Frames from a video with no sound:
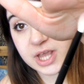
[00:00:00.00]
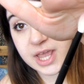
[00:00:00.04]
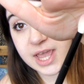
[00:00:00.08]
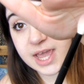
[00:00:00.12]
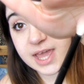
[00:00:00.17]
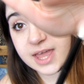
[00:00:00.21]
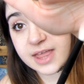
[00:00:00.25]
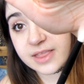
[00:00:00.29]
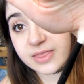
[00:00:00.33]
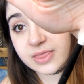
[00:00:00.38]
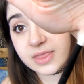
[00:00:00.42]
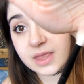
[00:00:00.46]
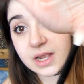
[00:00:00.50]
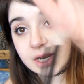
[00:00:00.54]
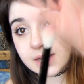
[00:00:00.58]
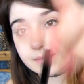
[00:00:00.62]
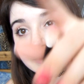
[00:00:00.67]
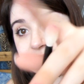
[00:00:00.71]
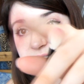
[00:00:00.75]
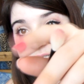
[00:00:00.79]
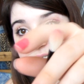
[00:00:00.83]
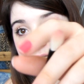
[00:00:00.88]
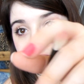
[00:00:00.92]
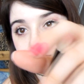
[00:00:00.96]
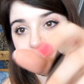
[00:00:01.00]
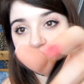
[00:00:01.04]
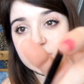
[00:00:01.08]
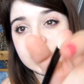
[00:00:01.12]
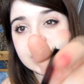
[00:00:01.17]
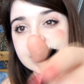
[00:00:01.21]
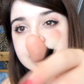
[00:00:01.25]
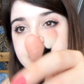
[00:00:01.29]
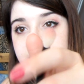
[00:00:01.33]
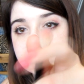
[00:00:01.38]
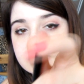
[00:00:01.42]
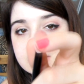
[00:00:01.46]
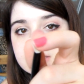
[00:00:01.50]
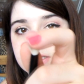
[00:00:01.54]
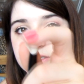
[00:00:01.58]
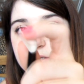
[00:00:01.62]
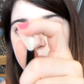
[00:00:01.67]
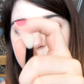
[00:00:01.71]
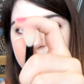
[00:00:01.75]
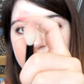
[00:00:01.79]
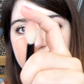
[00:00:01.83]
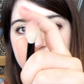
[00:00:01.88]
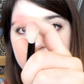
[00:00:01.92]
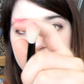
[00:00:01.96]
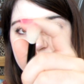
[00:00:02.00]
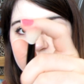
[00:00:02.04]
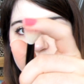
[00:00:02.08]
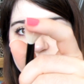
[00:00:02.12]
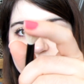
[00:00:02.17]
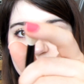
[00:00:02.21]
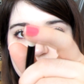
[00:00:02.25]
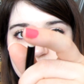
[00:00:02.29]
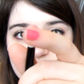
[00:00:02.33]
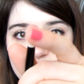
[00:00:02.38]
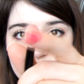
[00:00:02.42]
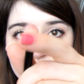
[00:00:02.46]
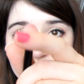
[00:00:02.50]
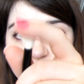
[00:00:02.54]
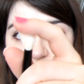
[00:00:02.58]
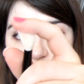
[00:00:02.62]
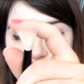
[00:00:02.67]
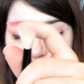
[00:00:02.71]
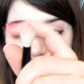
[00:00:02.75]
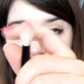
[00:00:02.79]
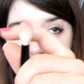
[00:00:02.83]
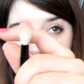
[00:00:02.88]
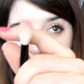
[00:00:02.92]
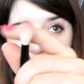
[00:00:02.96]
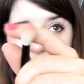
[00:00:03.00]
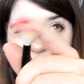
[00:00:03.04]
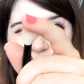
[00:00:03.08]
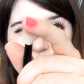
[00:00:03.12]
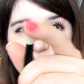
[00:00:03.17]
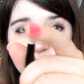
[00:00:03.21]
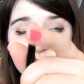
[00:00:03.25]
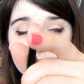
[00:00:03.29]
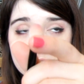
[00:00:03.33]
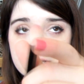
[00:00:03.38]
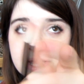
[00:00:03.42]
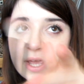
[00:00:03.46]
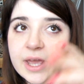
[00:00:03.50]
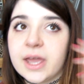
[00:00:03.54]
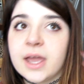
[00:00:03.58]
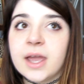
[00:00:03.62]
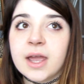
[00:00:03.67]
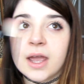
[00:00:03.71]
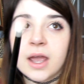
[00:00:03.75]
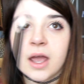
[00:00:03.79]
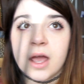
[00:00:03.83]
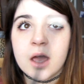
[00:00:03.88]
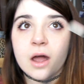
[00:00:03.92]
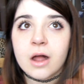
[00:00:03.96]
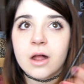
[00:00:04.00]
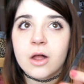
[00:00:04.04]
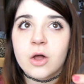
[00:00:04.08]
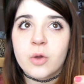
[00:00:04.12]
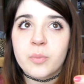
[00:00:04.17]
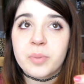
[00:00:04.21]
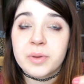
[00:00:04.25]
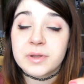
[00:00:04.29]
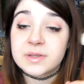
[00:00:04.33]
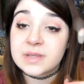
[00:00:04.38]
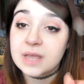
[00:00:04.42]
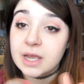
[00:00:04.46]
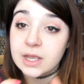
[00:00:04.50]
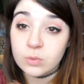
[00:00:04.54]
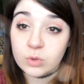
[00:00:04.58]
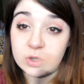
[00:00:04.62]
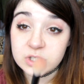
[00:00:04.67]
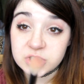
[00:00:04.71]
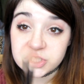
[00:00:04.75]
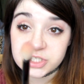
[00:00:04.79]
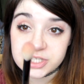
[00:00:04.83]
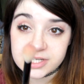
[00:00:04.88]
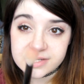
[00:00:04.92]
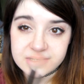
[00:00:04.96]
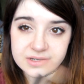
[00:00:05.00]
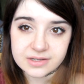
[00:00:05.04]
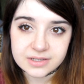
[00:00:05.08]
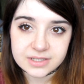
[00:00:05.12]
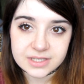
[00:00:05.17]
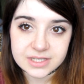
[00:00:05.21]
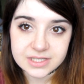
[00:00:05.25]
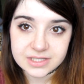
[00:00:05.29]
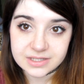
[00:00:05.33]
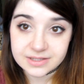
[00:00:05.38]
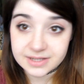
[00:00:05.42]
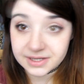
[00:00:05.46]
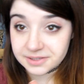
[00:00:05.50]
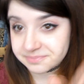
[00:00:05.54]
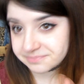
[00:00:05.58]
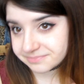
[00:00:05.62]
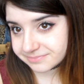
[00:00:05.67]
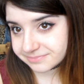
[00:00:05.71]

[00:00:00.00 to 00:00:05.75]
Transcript: And let me tell you, yes, it's dirty because I used it today, but I washed it yesterday.